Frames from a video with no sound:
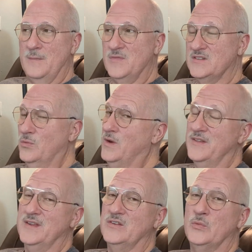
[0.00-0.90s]
This is one
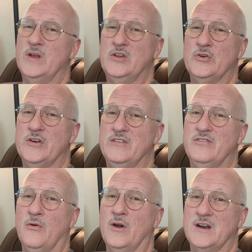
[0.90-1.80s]
of the things we learn in
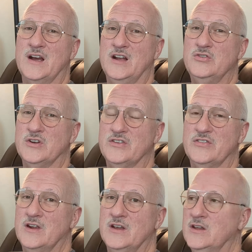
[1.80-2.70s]
foreign countries,
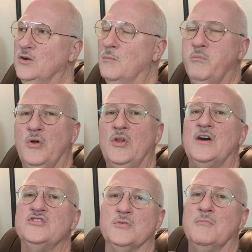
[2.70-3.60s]
that you don't pull
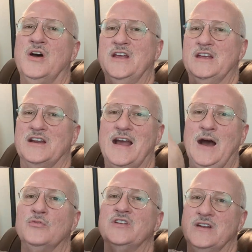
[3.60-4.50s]
out your money and
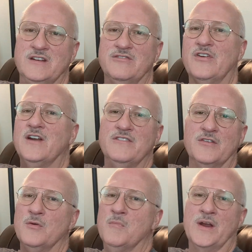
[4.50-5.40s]
count it in front of
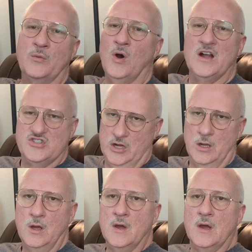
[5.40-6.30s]
everybody watching.
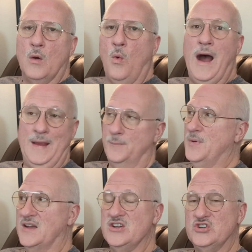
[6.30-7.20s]
Why?
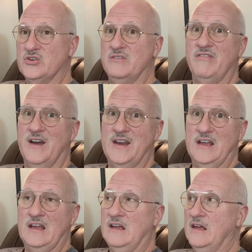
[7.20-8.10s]
Because you're
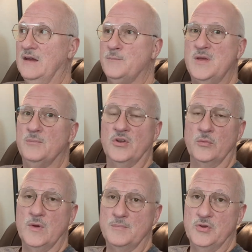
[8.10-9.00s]
inviting people to
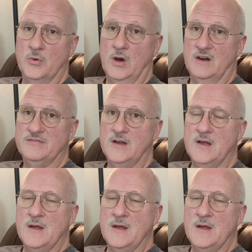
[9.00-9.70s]
rip you off.